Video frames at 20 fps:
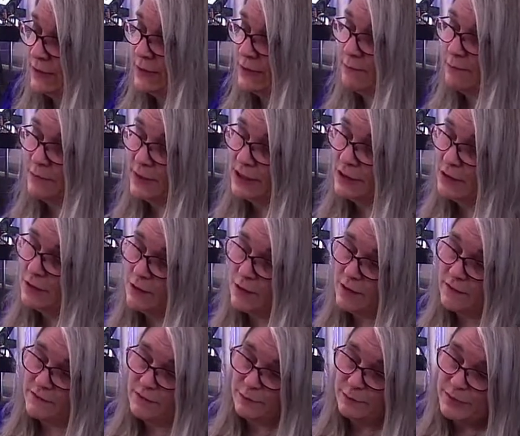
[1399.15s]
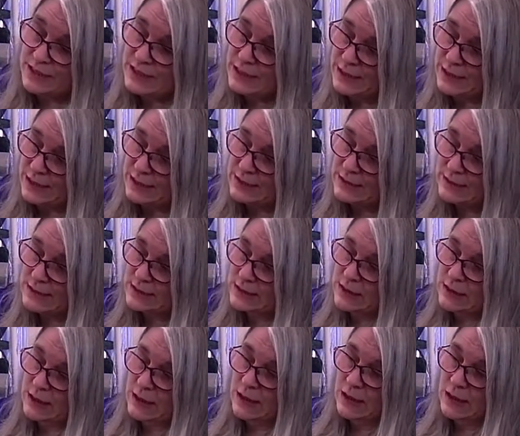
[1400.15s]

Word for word: in the middle of a piece,